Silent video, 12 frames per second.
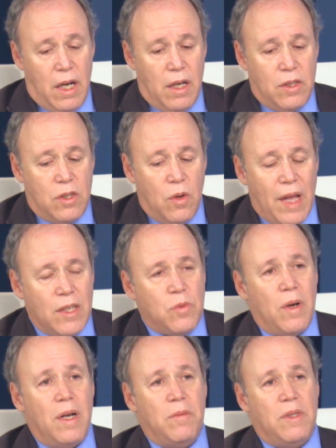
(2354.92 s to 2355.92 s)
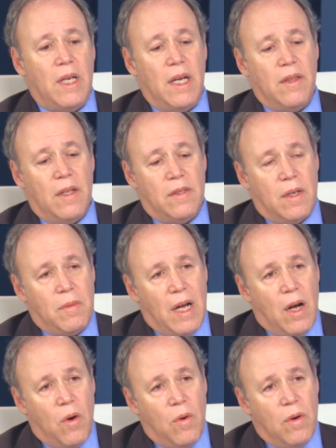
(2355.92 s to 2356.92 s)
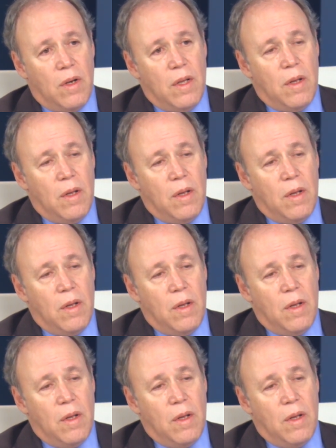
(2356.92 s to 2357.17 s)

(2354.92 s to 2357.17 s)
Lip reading: So that's why I'm saying that somehow